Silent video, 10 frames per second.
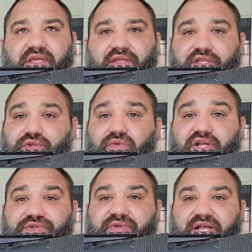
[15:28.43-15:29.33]
And then you
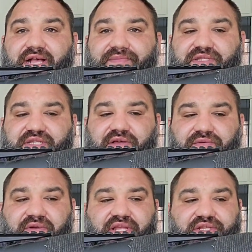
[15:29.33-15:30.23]
watch what happened
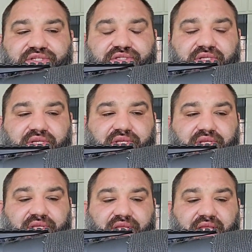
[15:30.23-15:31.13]
downrange.
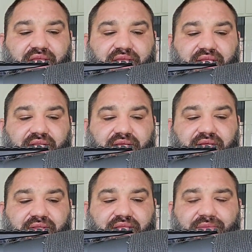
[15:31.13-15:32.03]
And
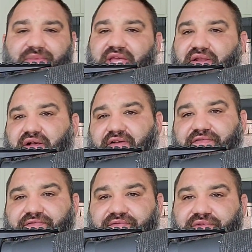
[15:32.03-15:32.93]
it paid
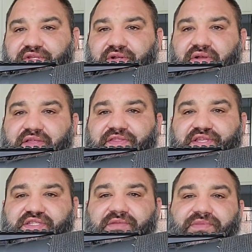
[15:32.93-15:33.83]
off. I
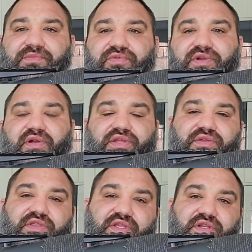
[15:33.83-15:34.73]
think some people would
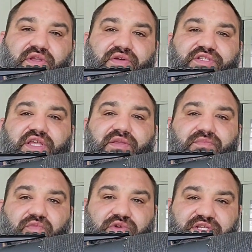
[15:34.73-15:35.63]
argue that no, it'll take
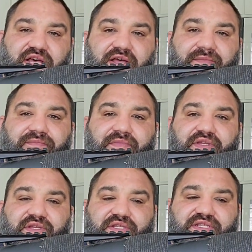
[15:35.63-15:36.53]
more time
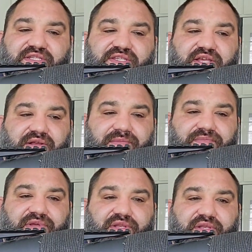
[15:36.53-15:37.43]
to set
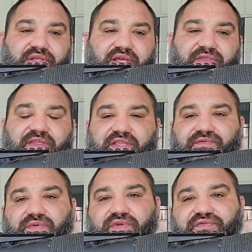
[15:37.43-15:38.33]
up, but I think
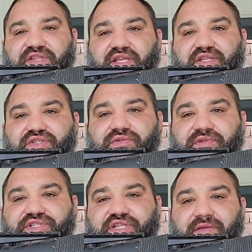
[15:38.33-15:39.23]
if you would have taken too
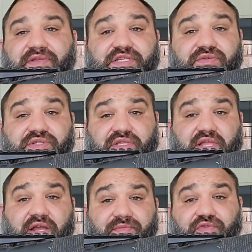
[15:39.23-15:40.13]
much time, because there was a
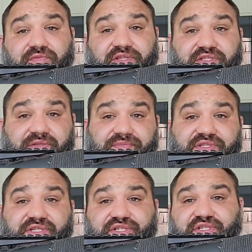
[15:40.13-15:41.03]
lot of movements and
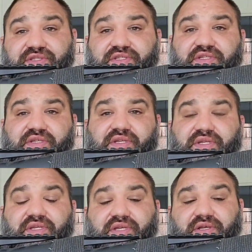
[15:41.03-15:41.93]
positions,
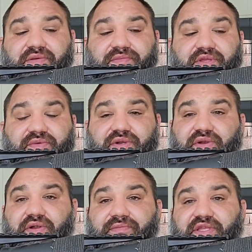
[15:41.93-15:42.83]
it would have
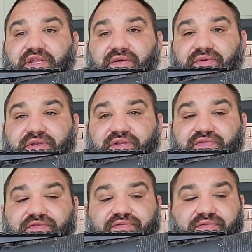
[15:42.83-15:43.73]
hurt me and I wouldn't have